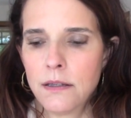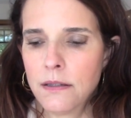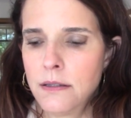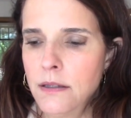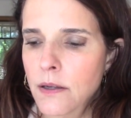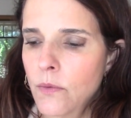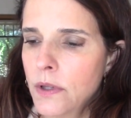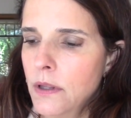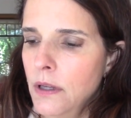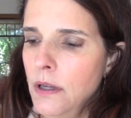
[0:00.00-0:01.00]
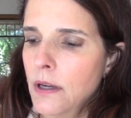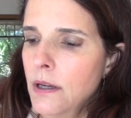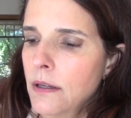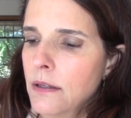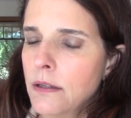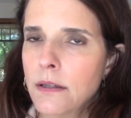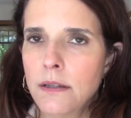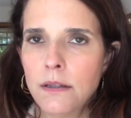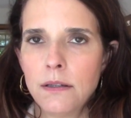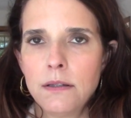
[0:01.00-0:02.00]
Let's see what the uh,
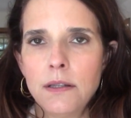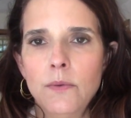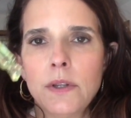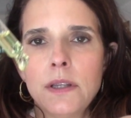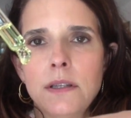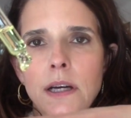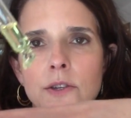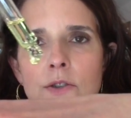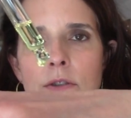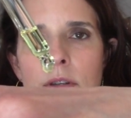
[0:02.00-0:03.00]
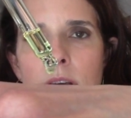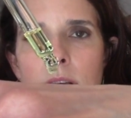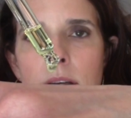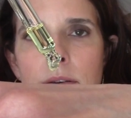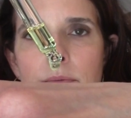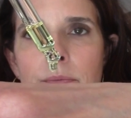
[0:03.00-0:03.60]
let's see what the texture's like.